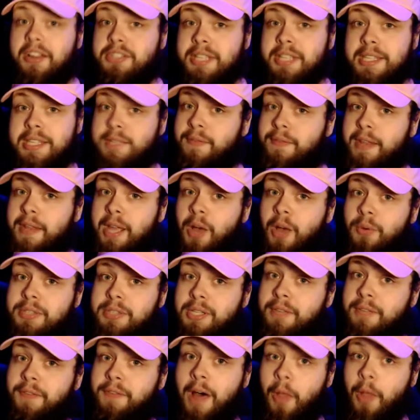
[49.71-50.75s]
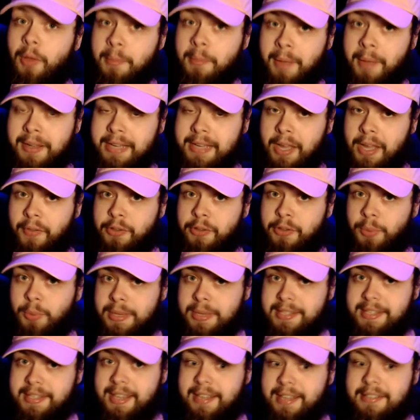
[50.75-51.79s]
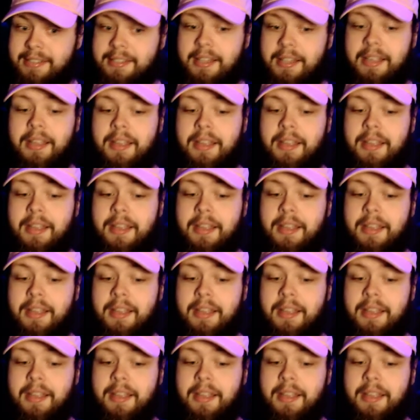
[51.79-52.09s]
to see this video until the following Monday on the 26th.